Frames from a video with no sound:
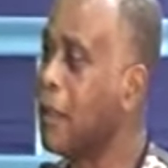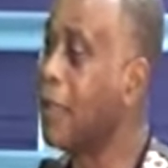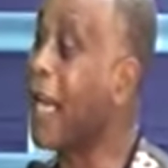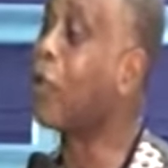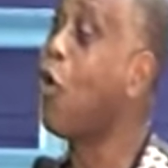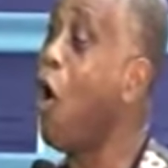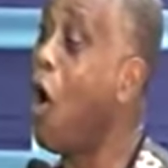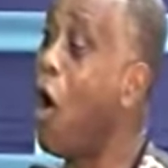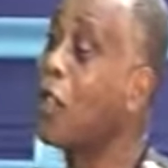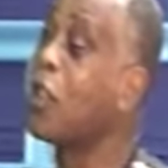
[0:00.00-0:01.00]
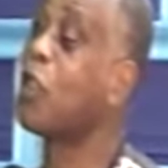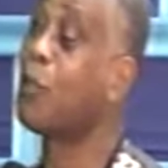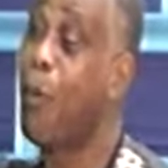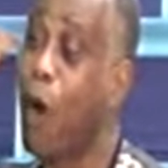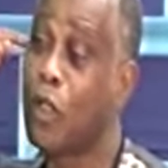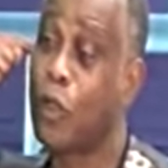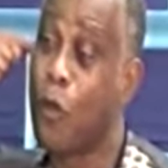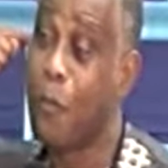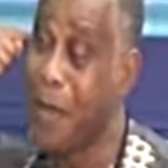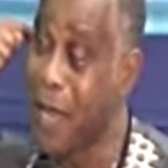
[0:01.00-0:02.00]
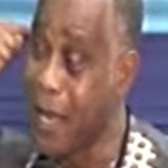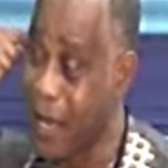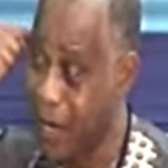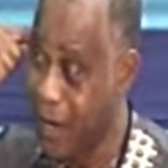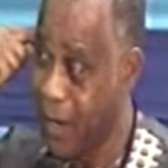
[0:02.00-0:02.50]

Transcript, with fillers: that God spoke to me